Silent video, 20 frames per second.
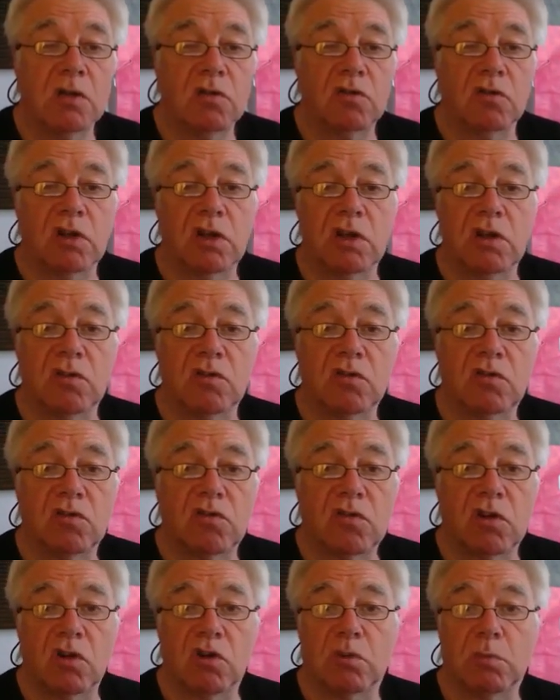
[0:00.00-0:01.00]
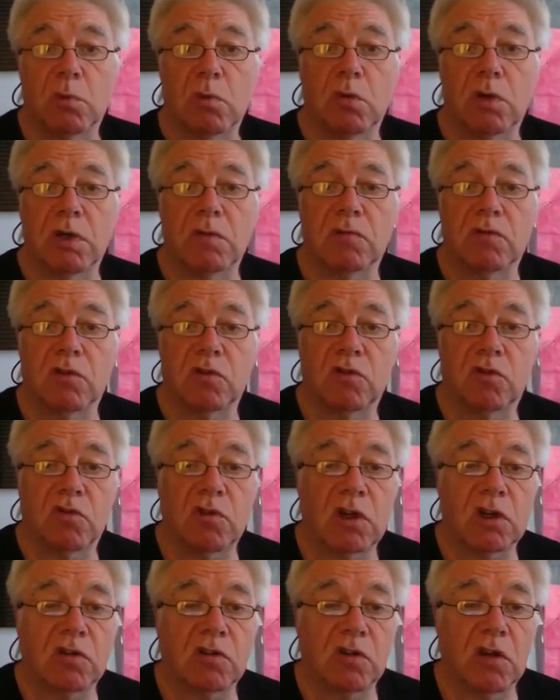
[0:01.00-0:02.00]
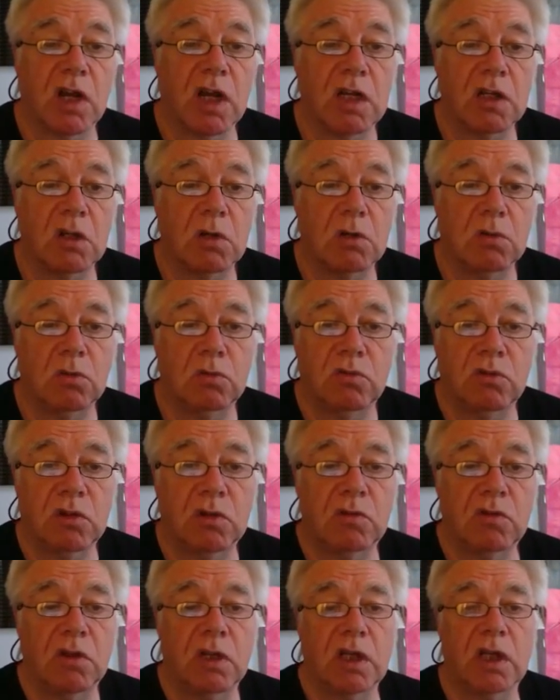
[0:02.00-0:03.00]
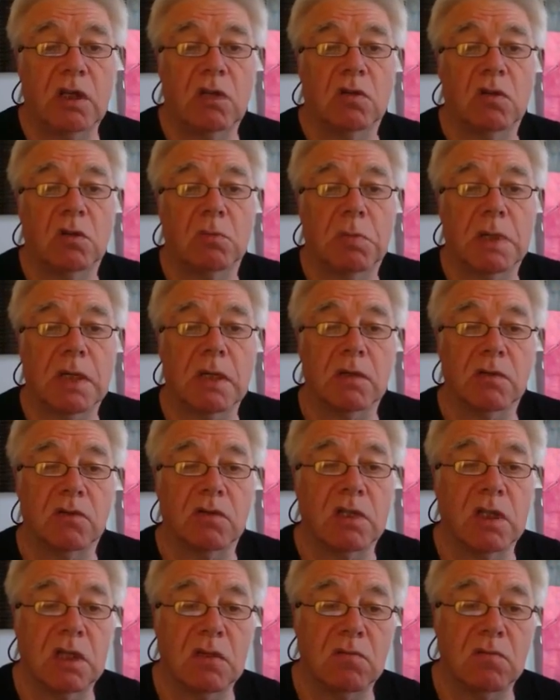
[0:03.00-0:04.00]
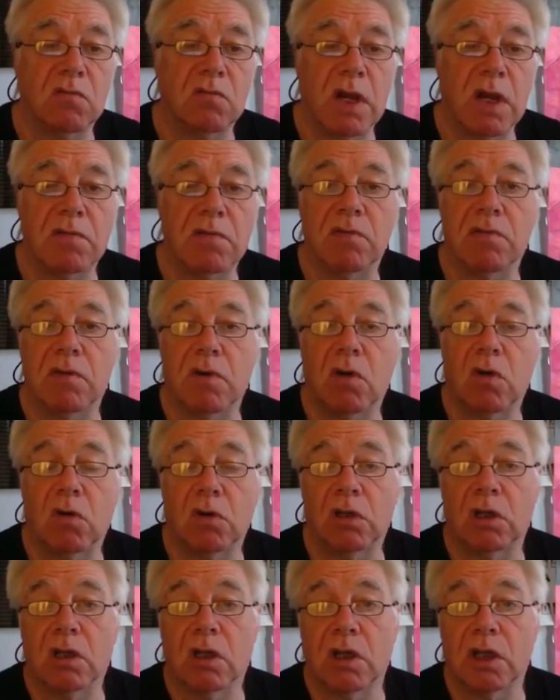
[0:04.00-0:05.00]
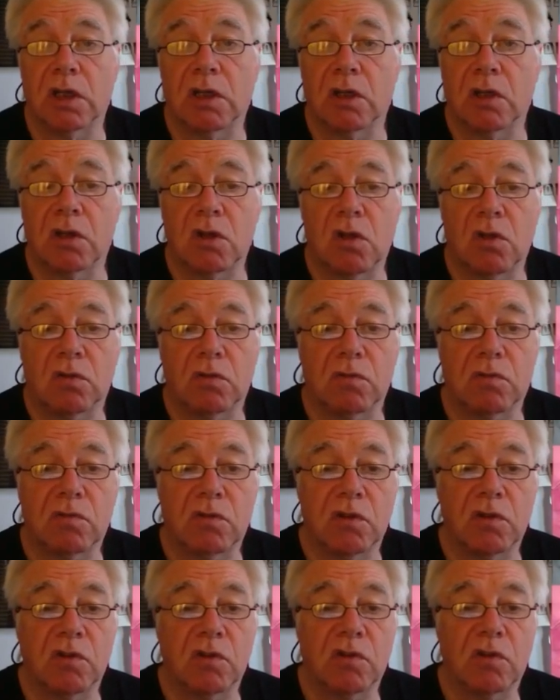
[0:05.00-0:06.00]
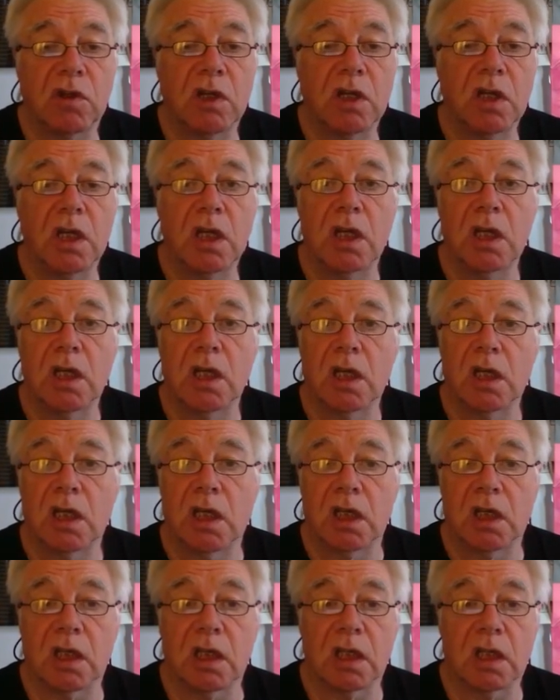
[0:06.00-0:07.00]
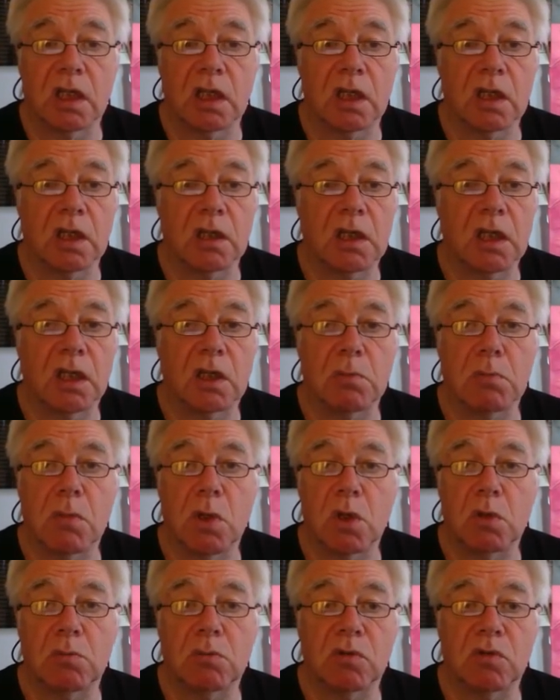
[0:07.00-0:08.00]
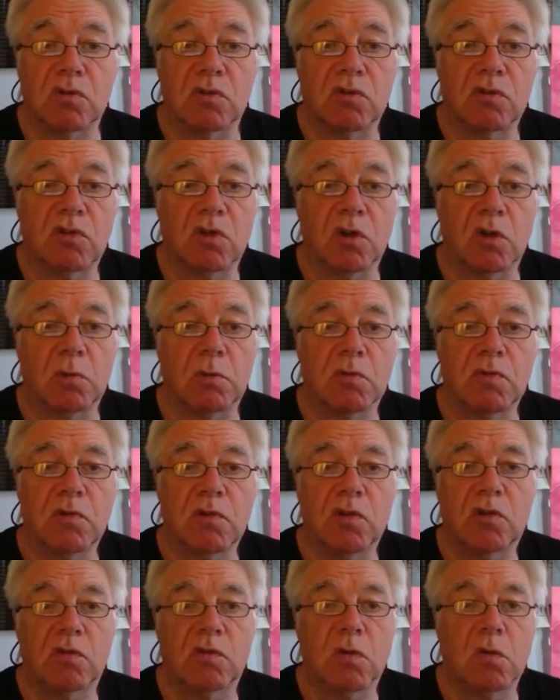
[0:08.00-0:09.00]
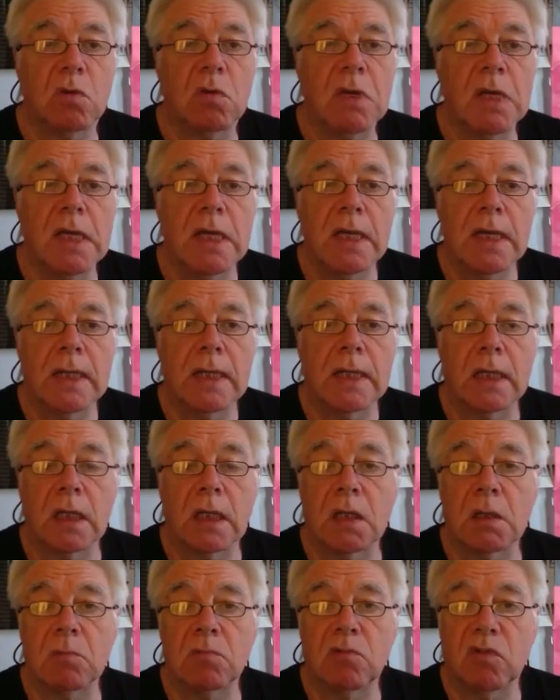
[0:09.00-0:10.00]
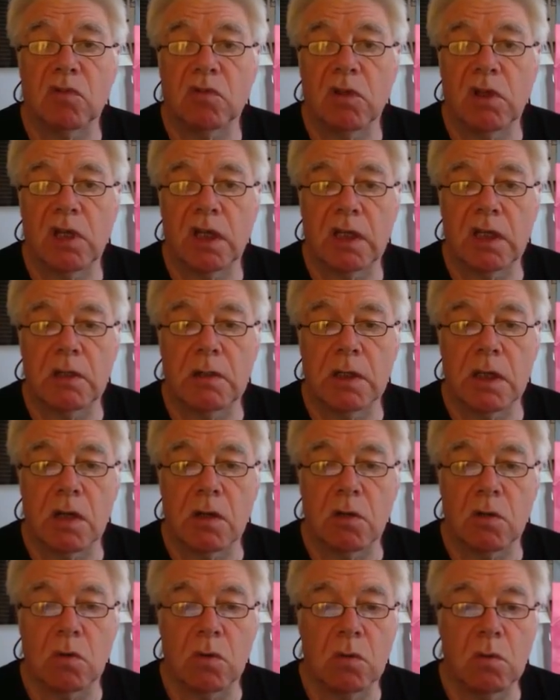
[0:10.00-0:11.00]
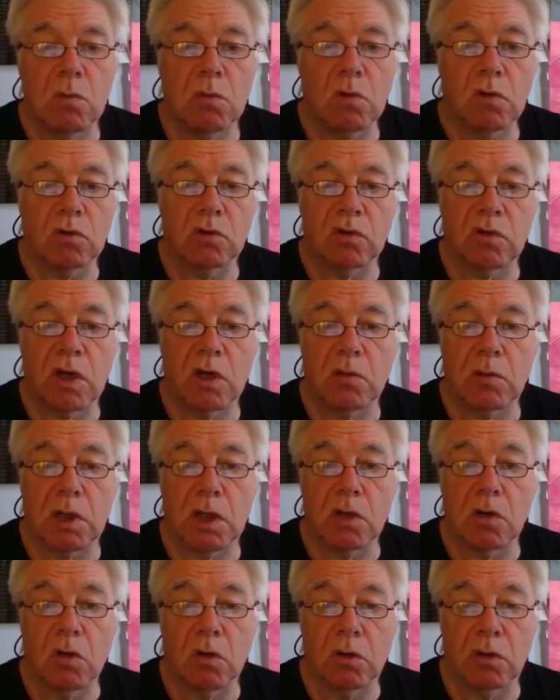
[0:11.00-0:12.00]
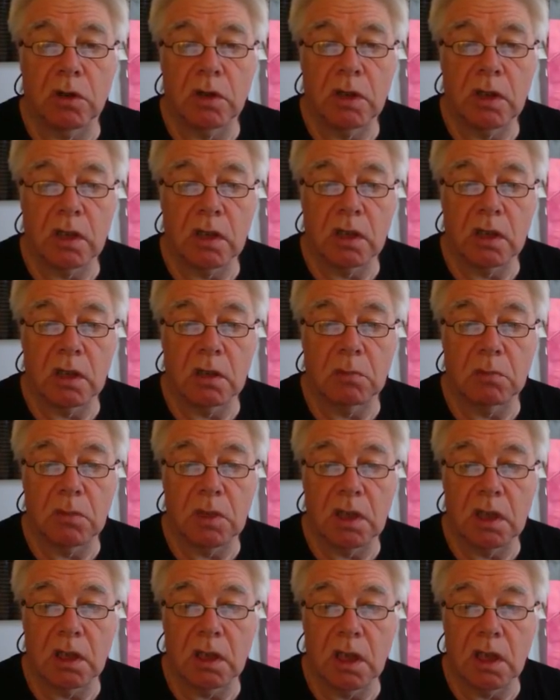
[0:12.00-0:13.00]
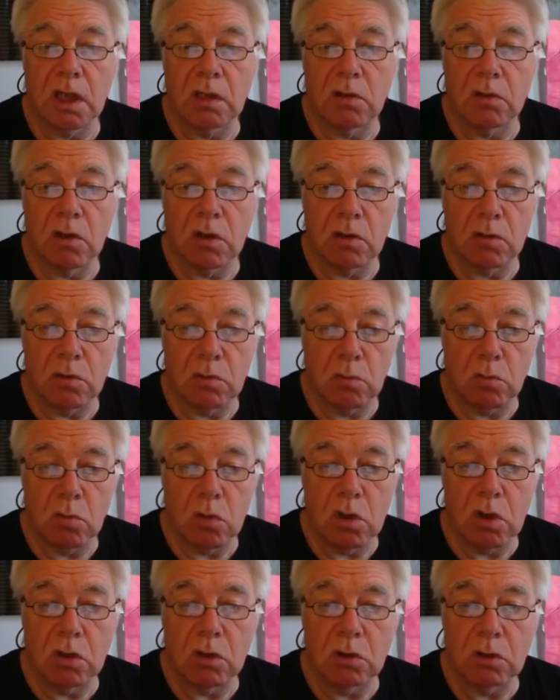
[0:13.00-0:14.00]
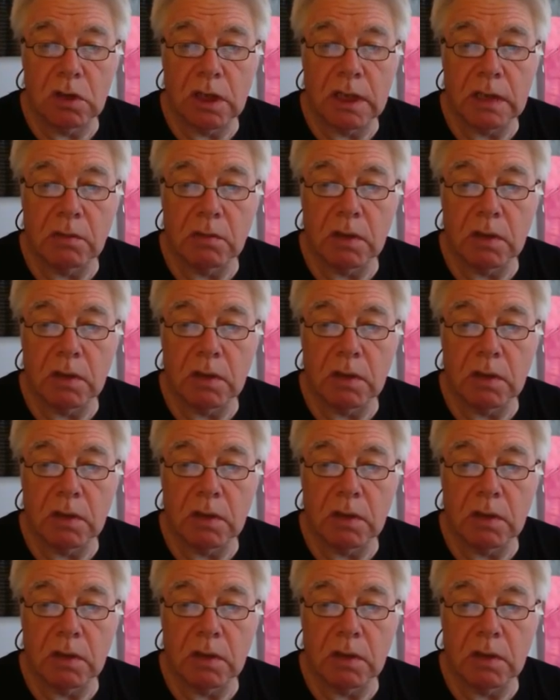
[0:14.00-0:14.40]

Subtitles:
change transport infrastructure. And I'll also tell you about the REV online conference in a moment too. But first of all, just to let you know what's going on in the world out